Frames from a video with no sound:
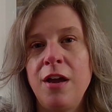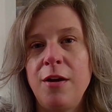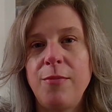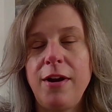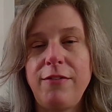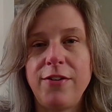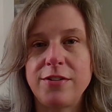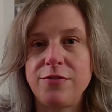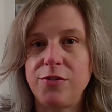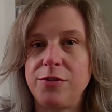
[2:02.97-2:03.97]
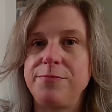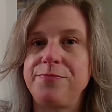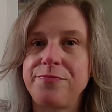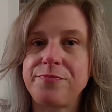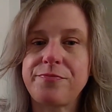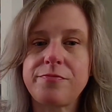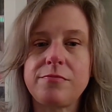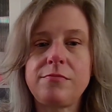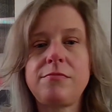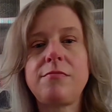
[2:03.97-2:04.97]
Pride Festival.
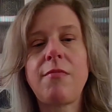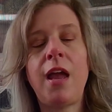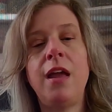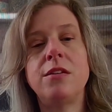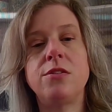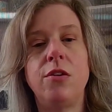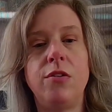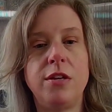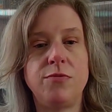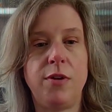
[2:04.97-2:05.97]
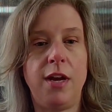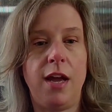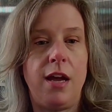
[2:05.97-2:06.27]
And so this one